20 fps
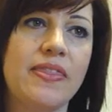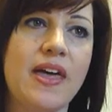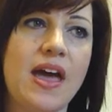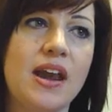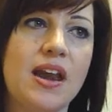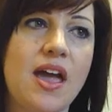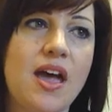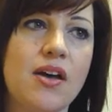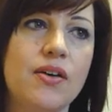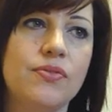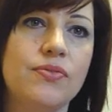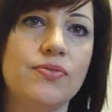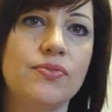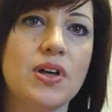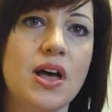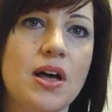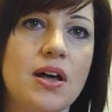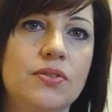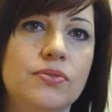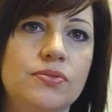that have
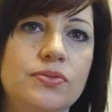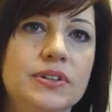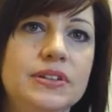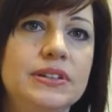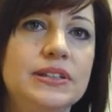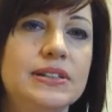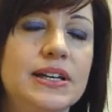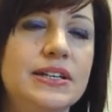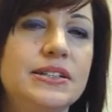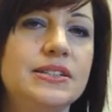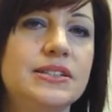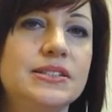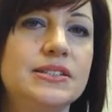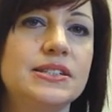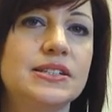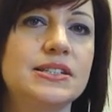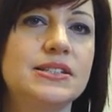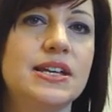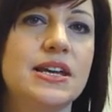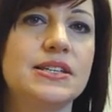really led to
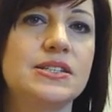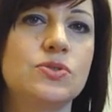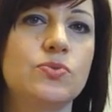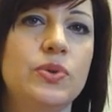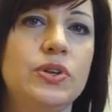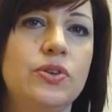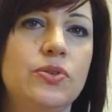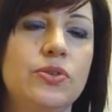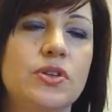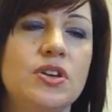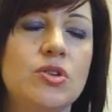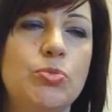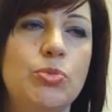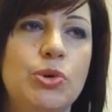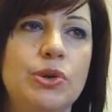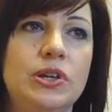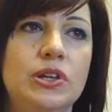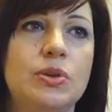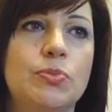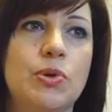success. And when you think of
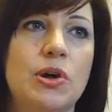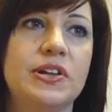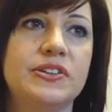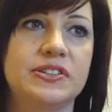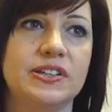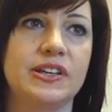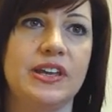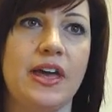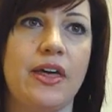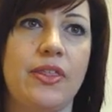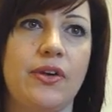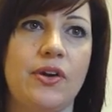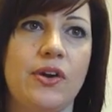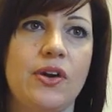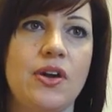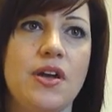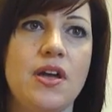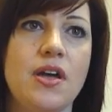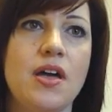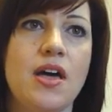putting them all together,
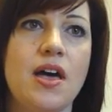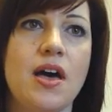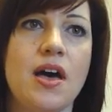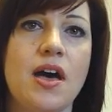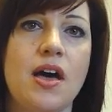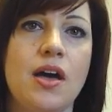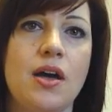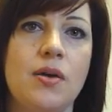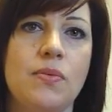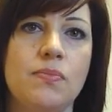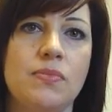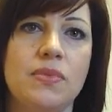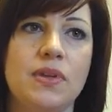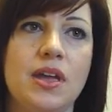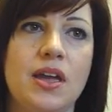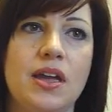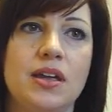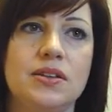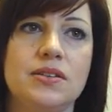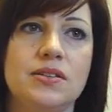
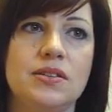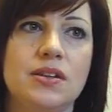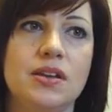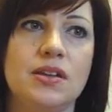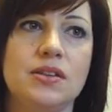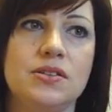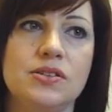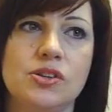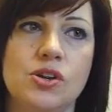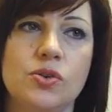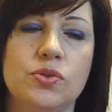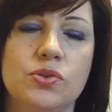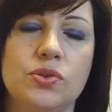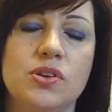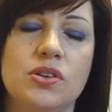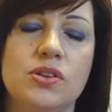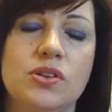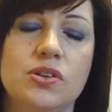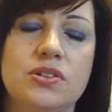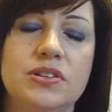it
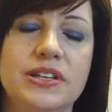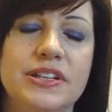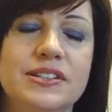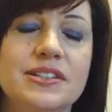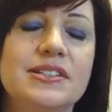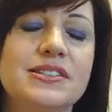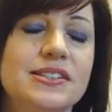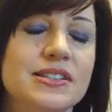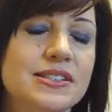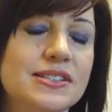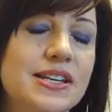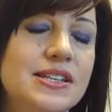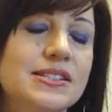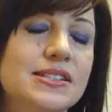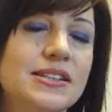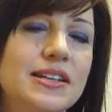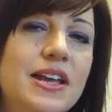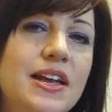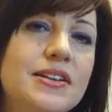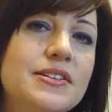leads to success
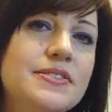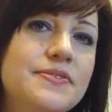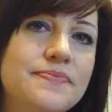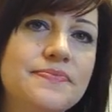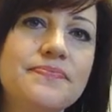in the end.